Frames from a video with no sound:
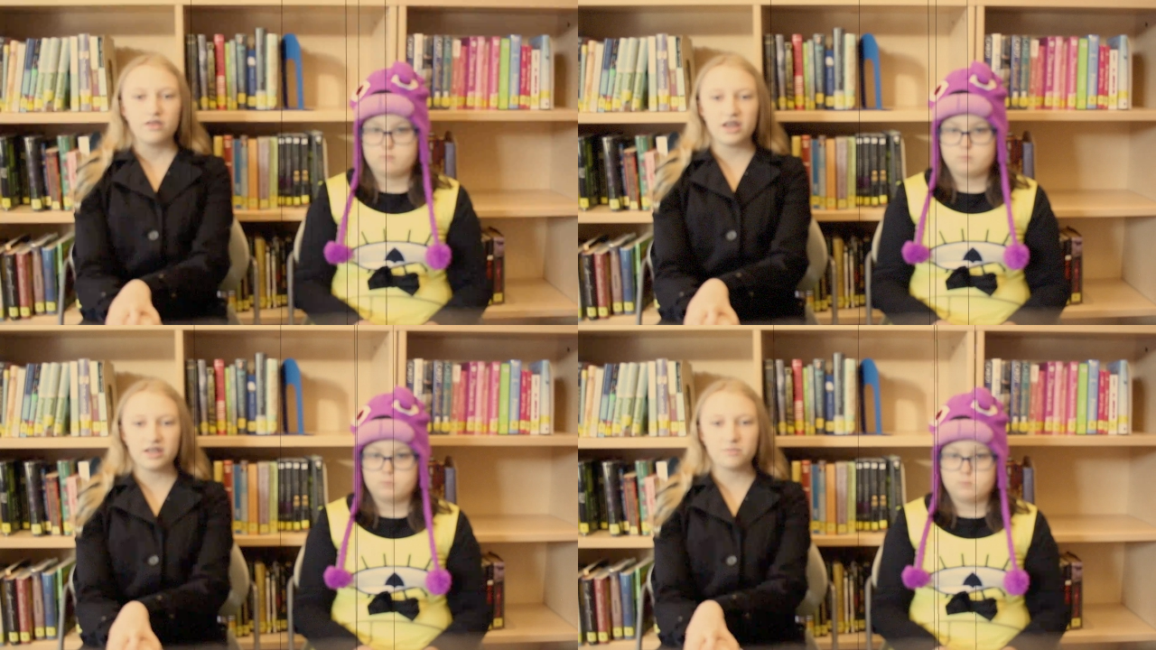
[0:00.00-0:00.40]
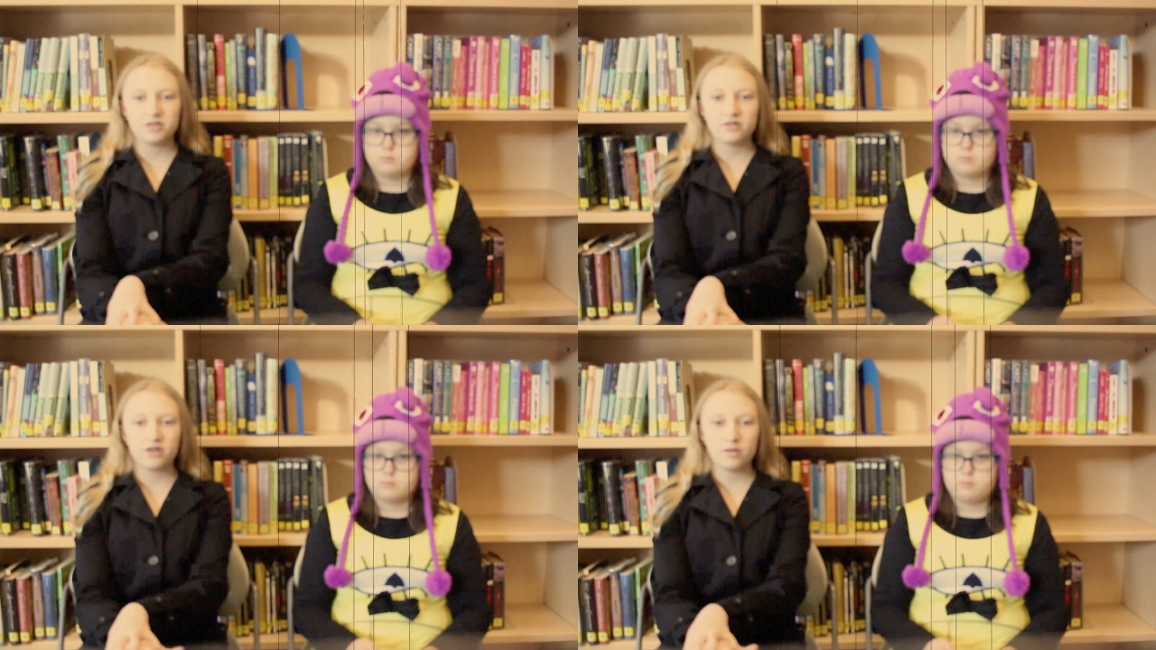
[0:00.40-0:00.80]
Speaker 1: Thanks,
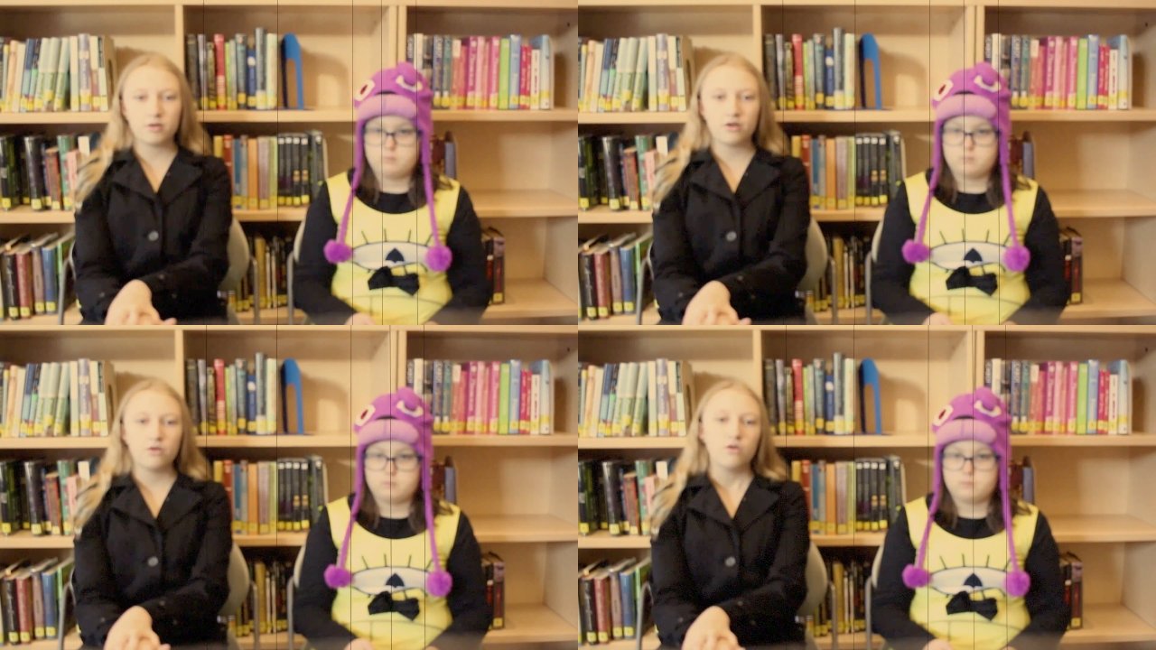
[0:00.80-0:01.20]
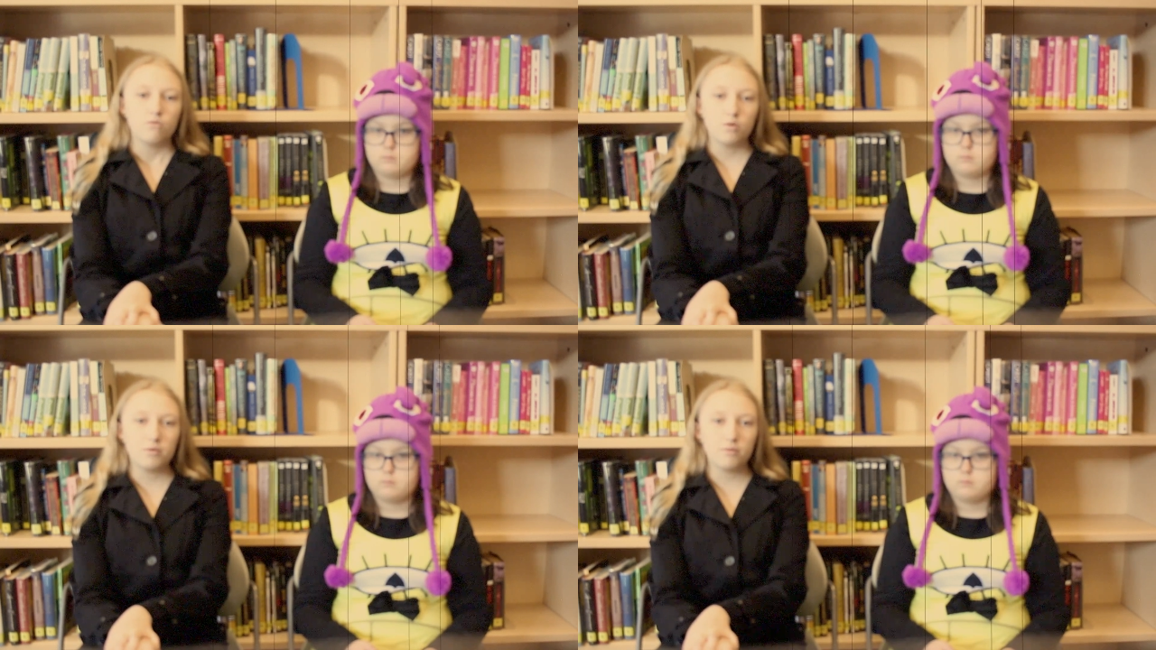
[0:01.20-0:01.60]
Mr. Nebo.
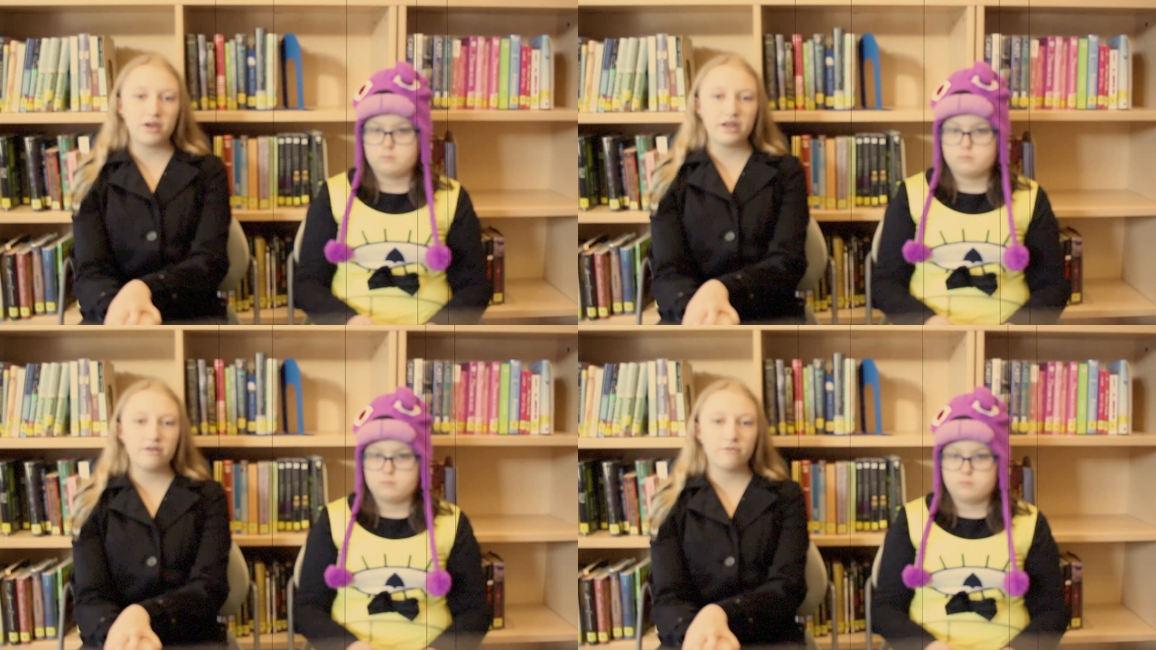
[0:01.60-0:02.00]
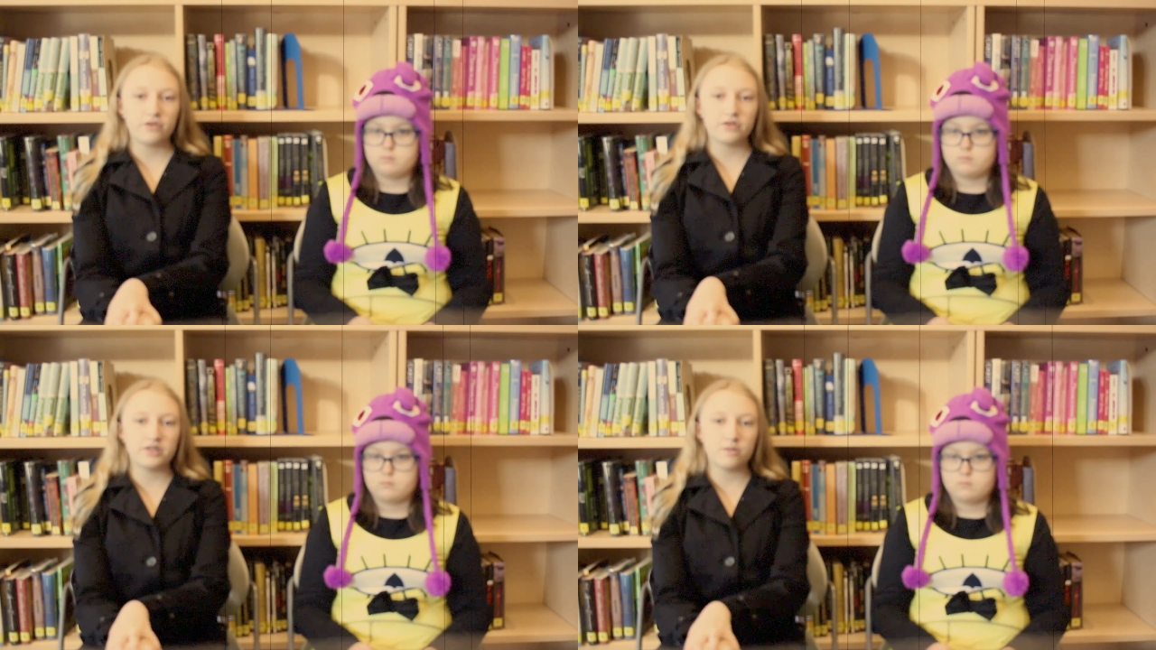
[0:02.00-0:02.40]
We'll be waiting for
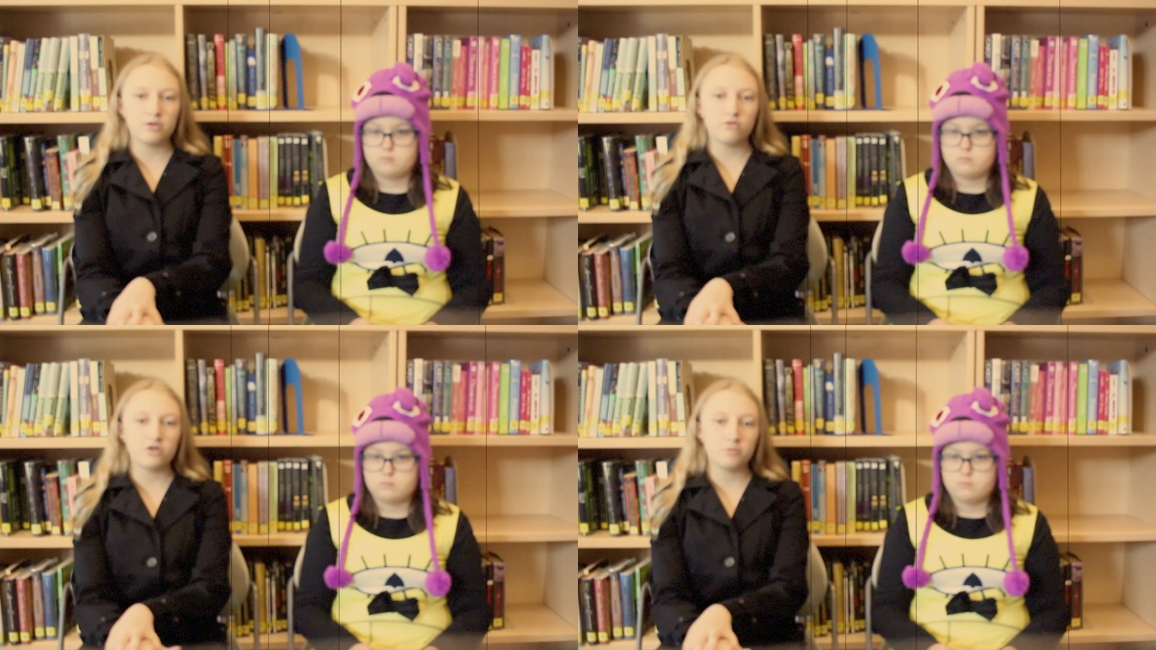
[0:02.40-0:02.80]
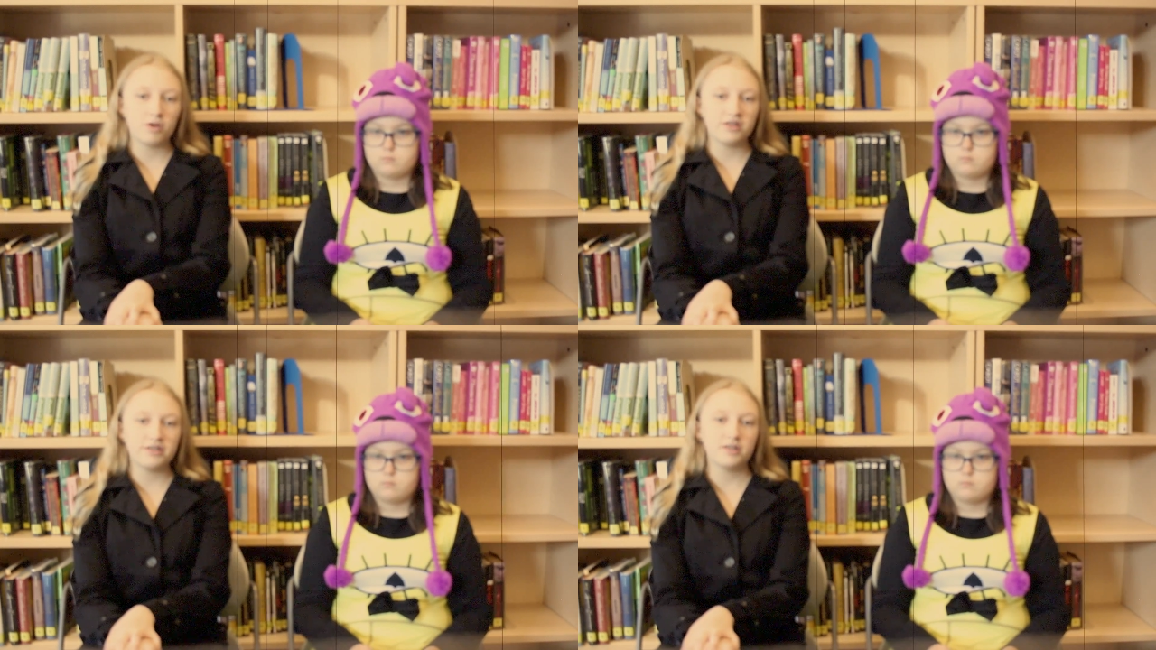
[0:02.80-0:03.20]
those email
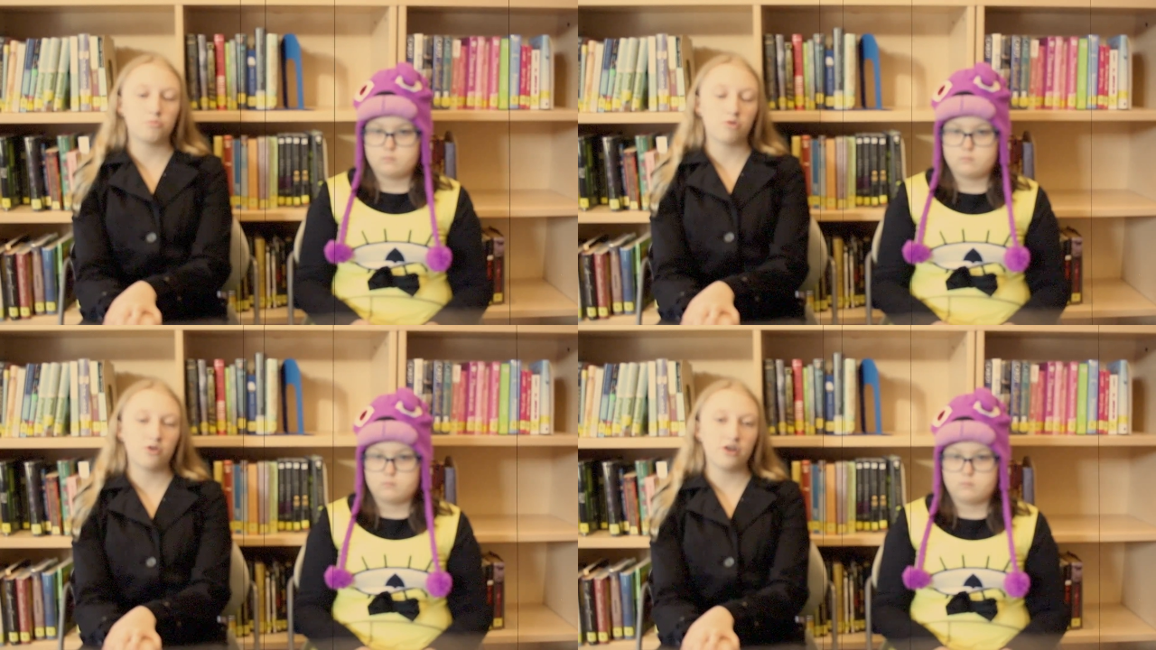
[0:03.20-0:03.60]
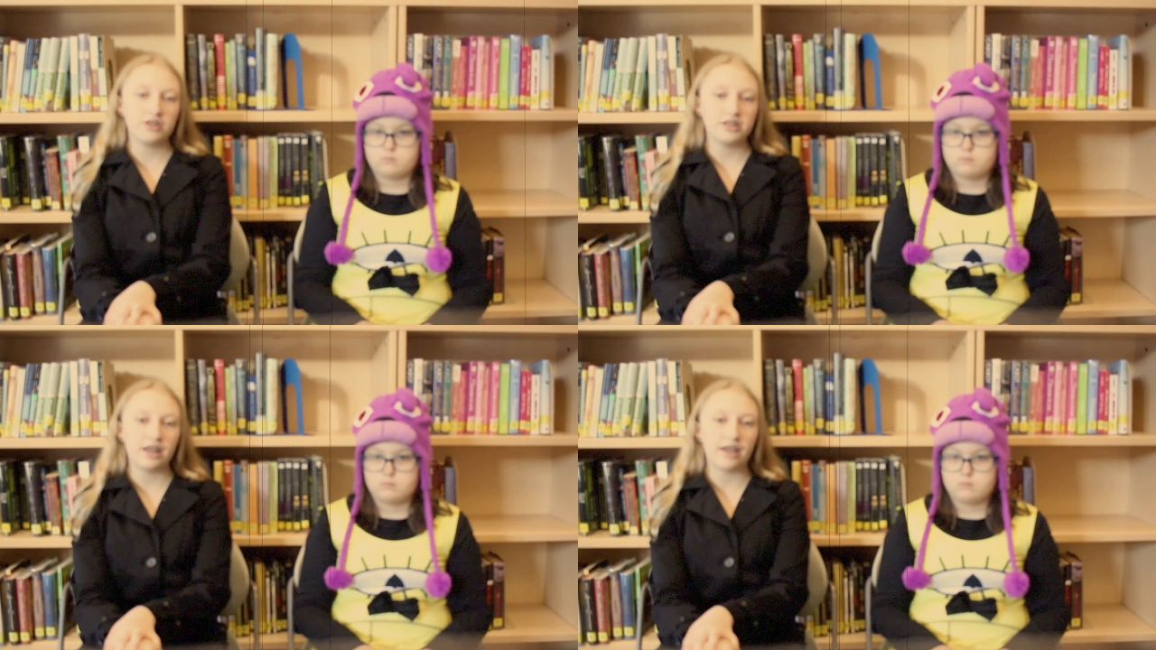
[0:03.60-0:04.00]
responses to pour in
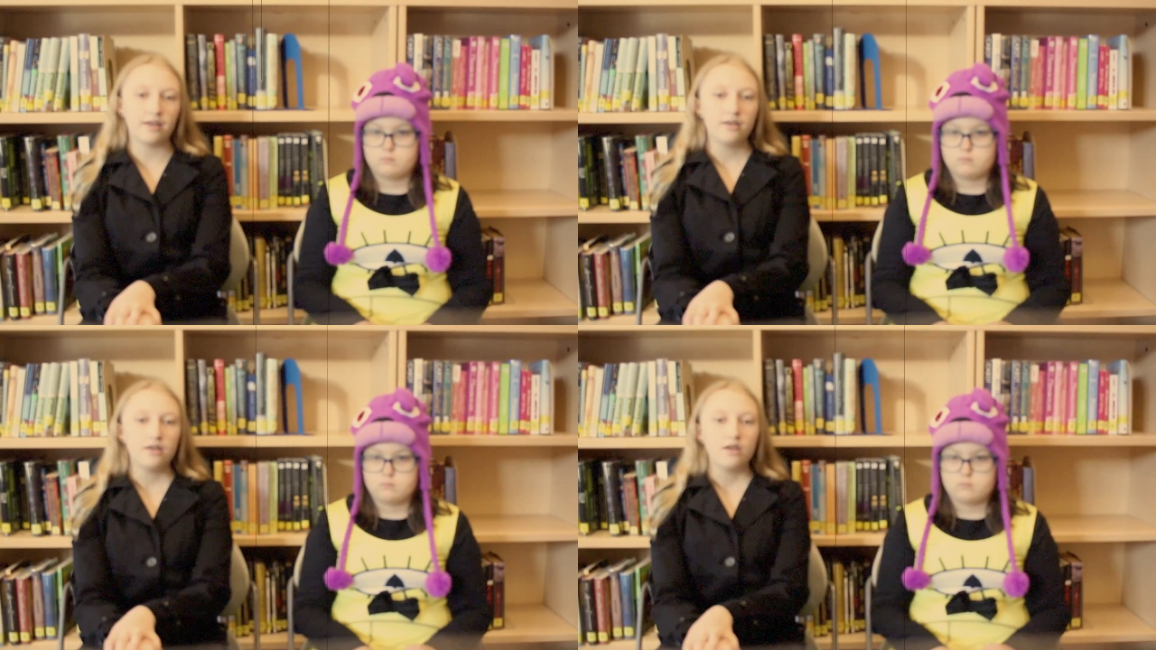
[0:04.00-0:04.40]
today.